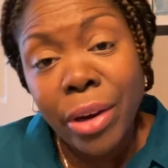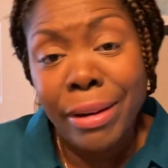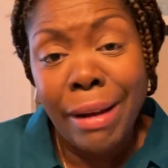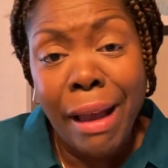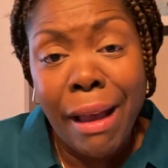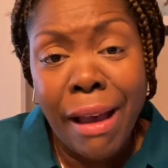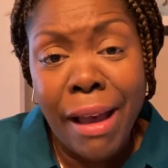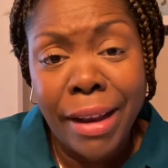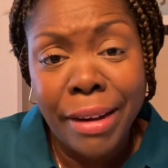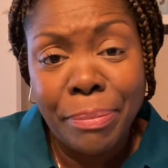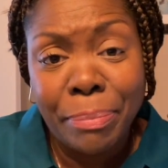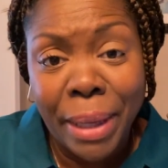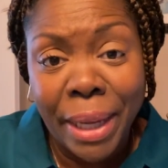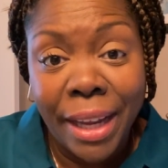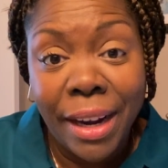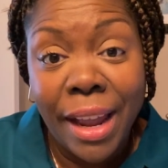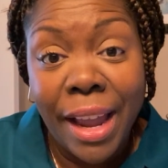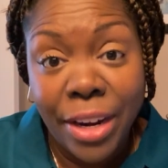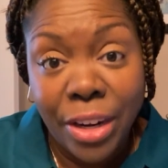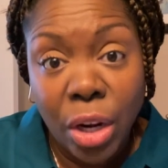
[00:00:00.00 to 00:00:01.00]
not,
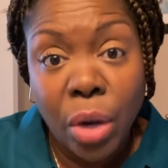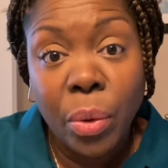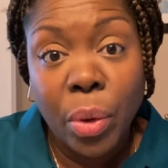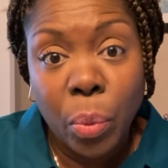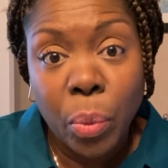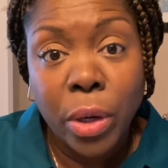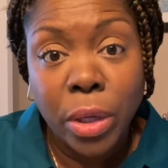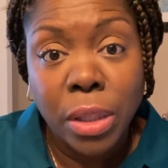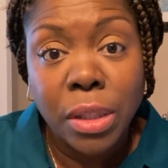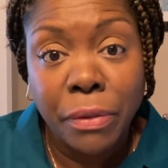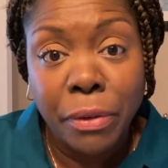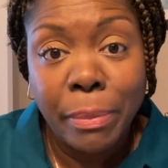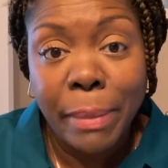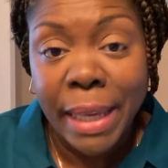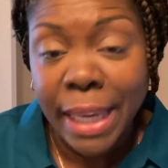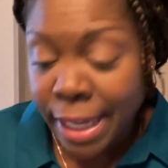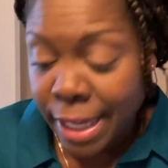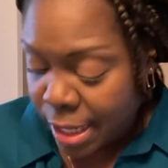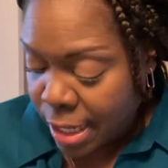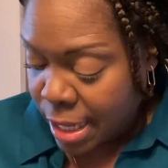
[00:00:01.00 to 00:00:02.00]
but I know it works for
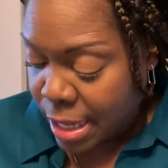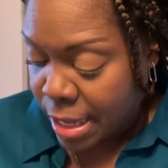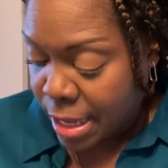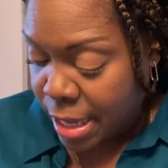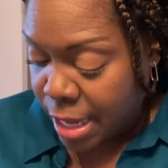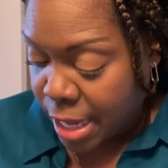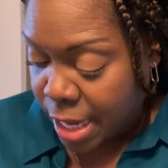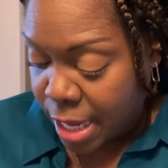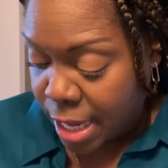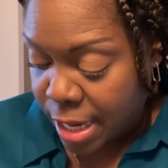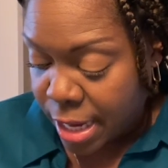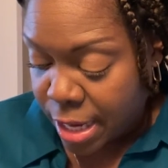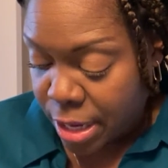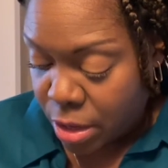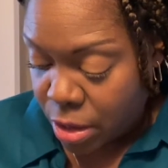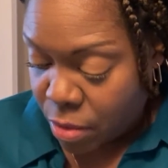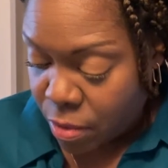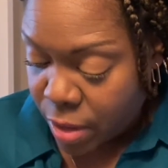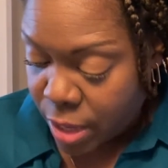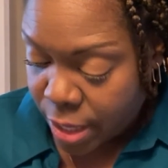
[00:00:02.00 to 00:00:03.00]
me, and I
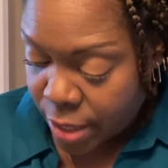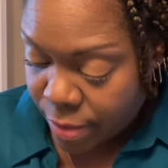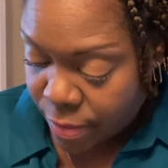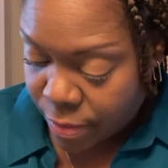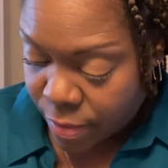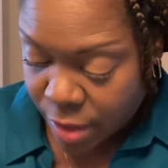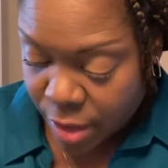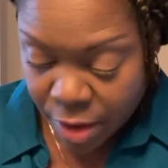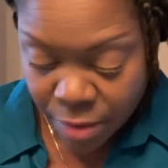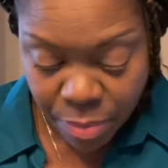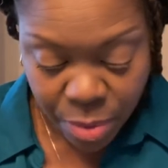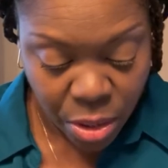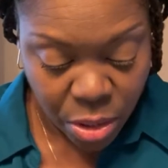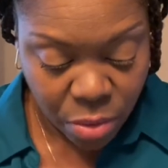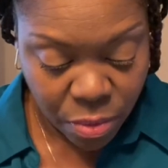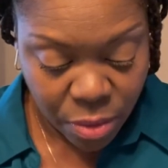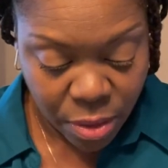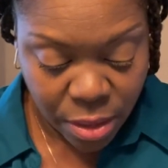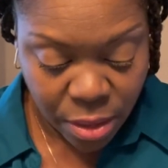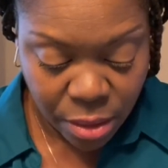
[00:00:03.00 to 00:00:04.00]
know I've been
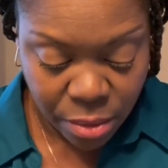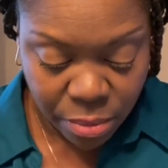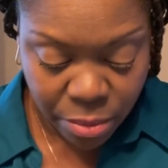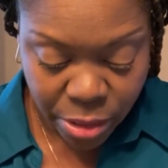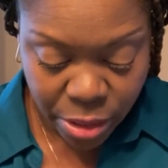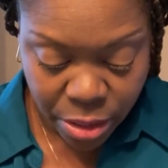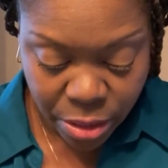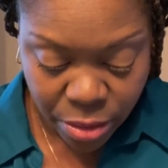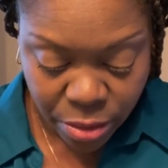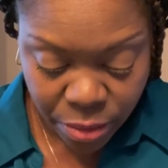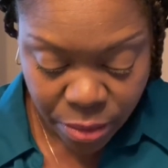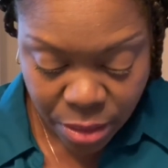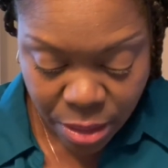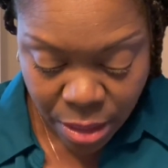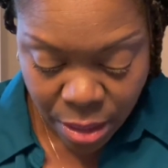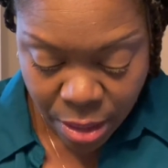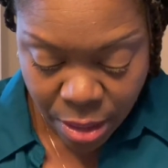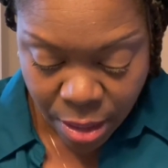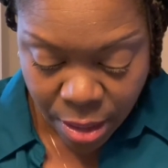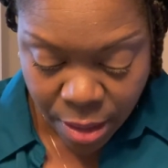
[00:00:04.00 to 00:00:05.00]
doing this for years
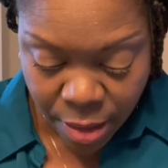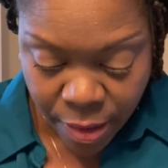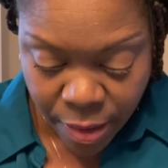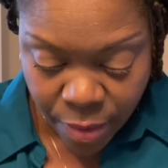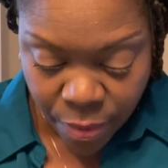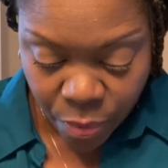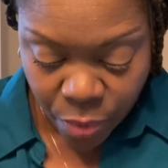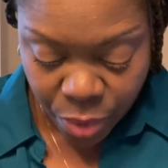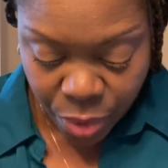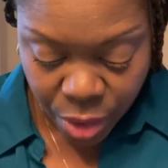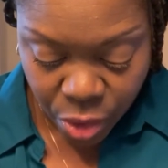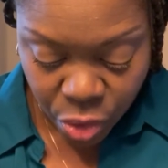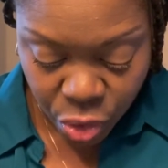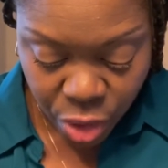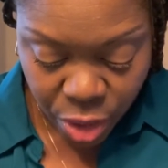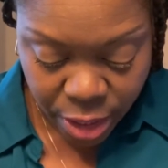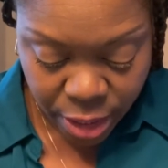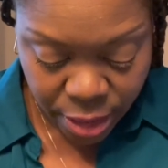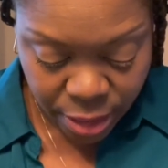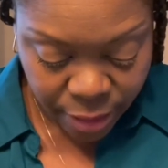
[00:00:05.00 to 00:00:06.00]
without
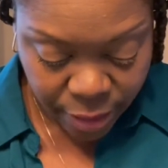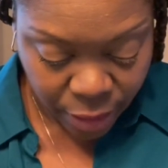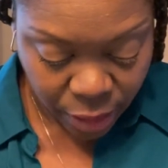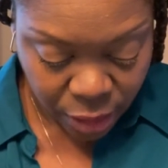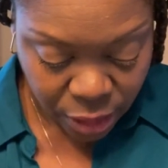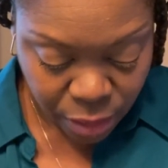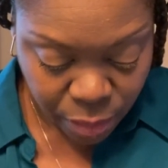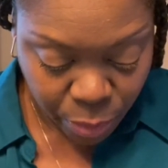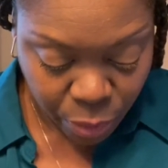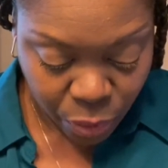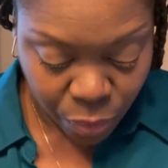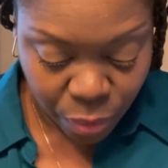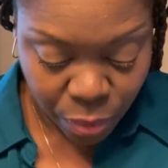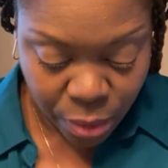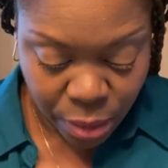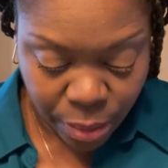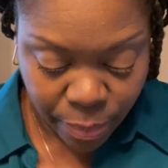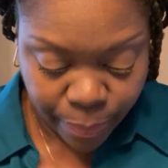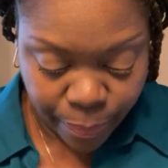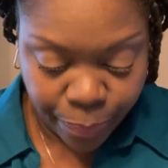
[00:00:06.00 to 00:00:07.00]
trying to
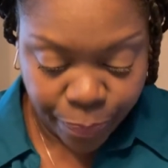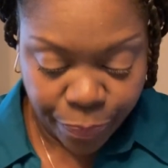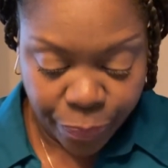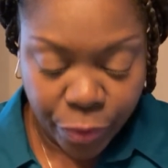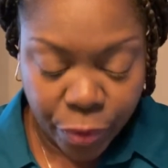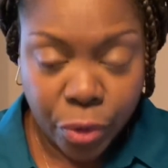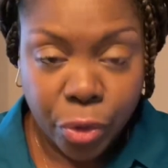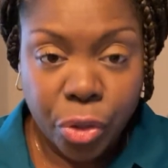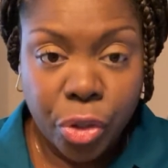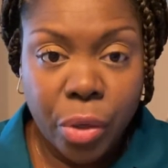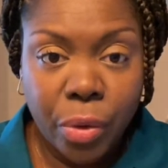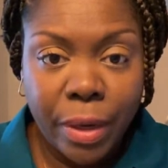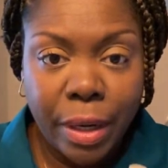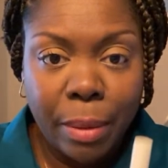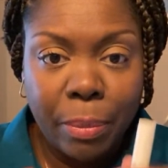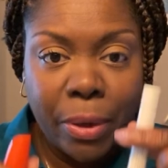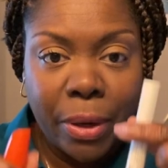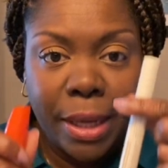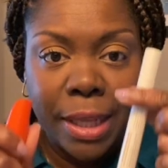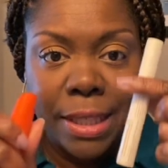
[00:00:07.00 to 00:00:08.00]
expose or show any
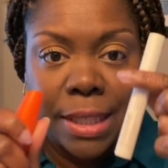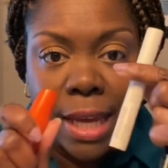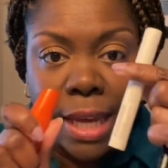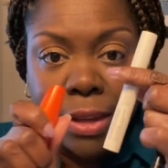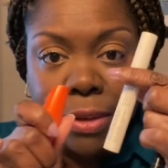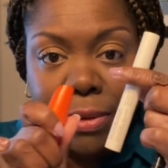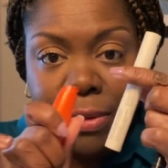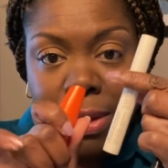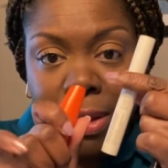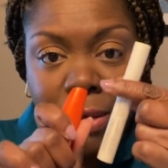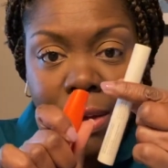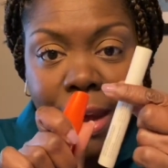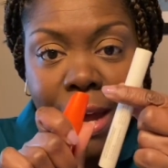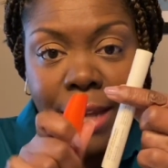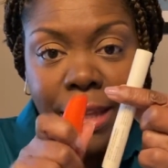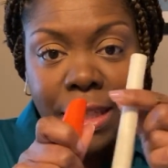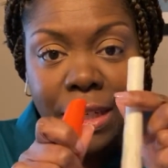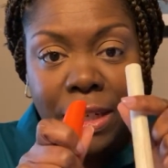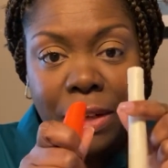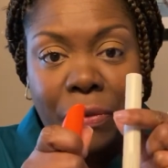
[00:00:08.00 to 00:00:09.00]
brands. I use all
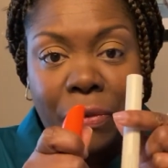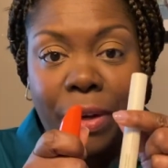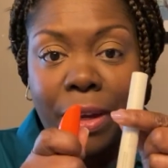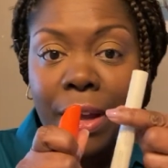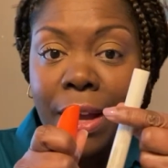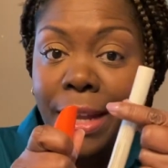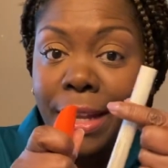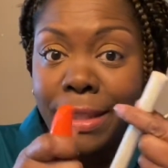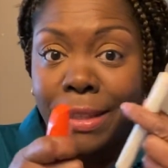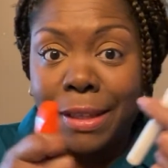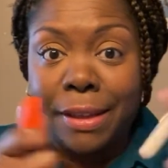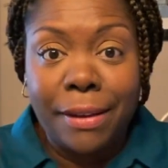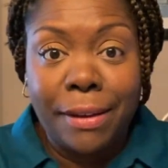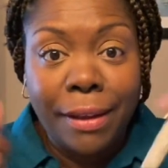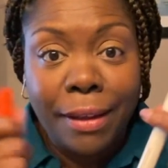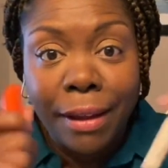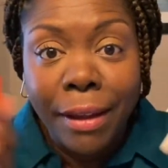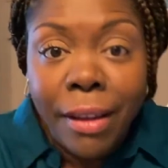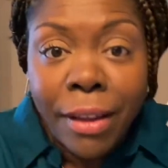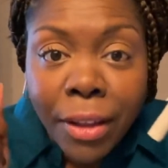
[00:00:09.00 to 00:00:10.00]
kinds of different kinds
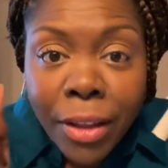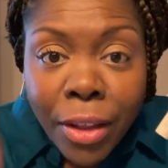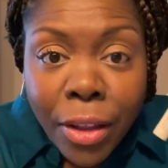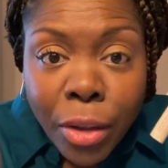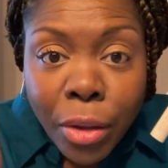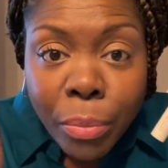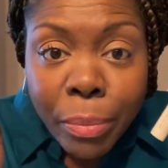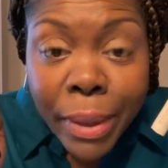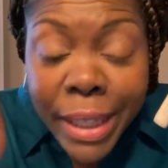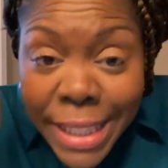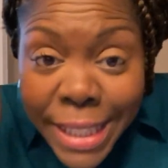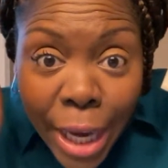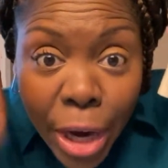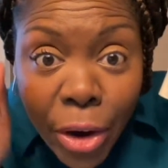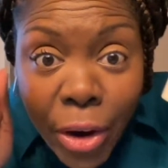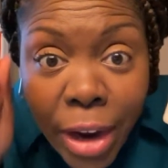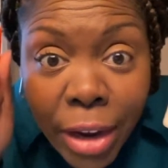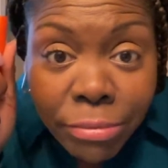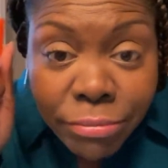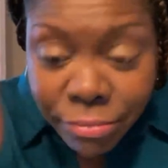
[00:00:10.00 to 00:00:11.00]
of
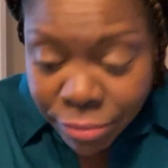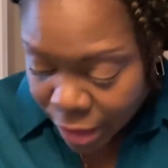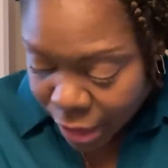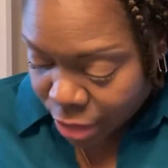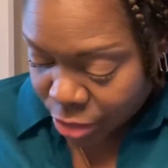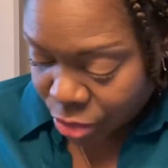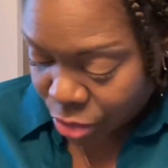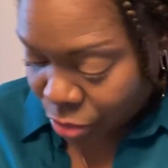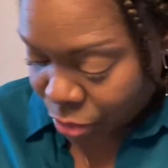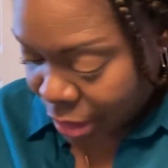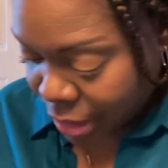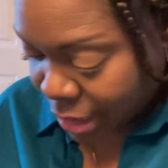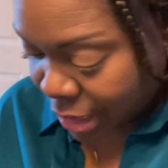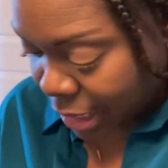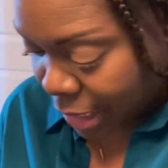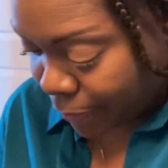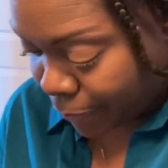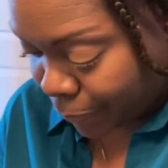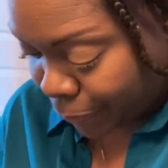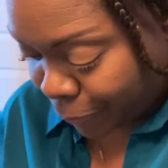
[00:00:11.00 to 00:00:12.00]
mascara, as you can see.